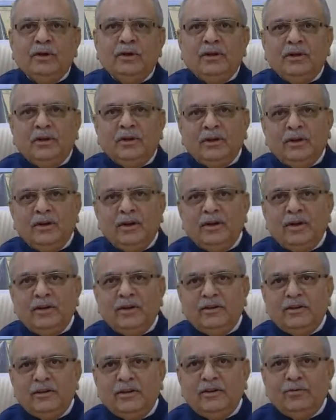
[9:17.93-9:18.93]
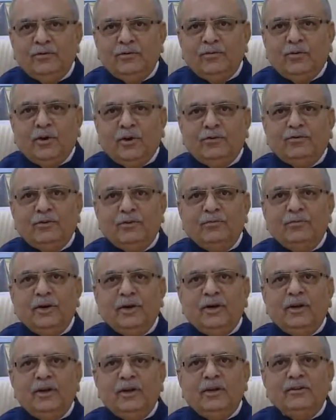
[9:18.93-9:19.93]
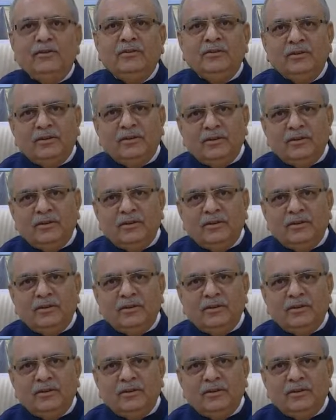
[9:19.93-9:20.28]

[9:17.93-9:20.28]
little later into warship building.